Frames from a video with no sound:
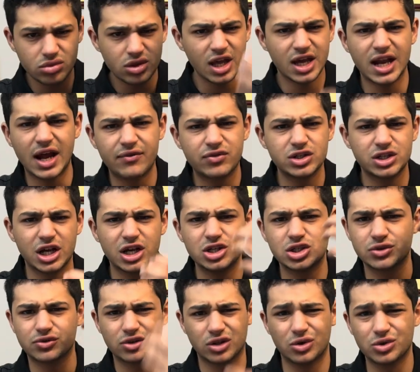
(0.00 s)
an average
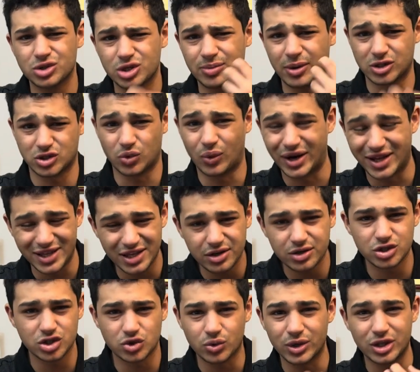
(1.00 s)
age of closer to about 20
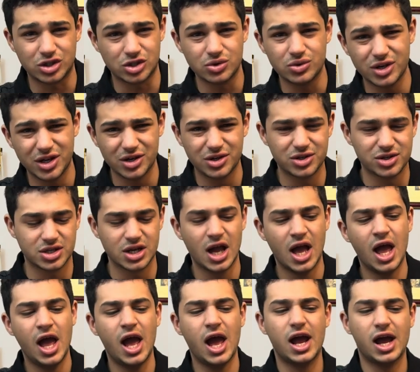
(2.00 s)
years, 22 years.
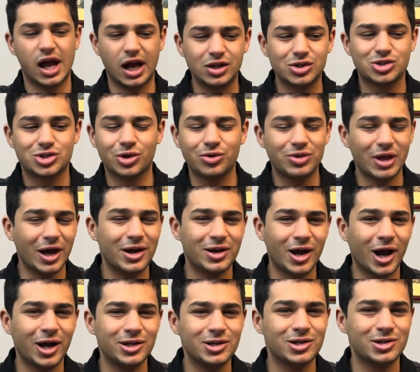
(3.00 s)
And so that
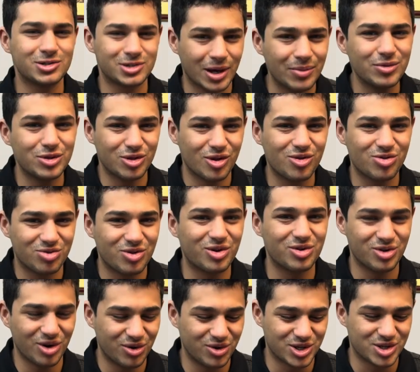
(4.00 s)
9 years, I mean, they're
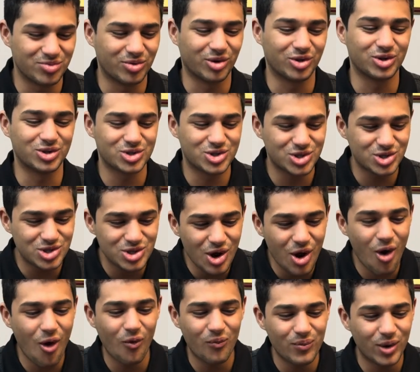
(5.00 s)
noticeable. There's
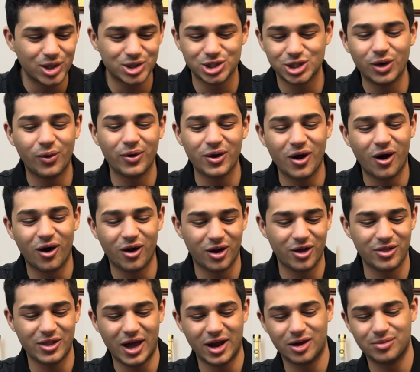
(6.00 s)
so much going
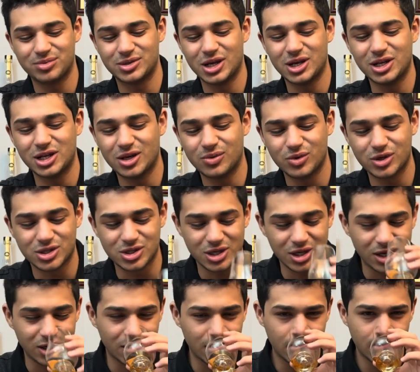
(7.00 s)
on that Obtainium
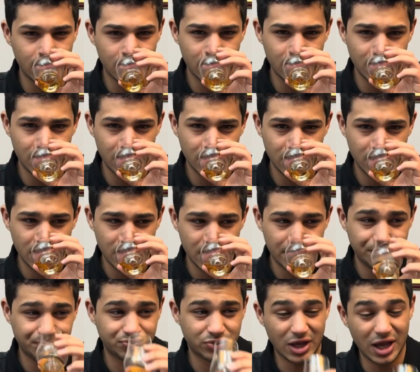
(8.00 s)
whiskey.
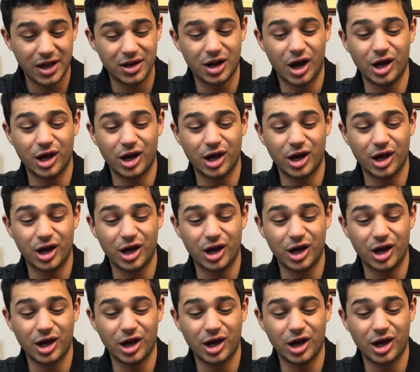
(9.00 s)
And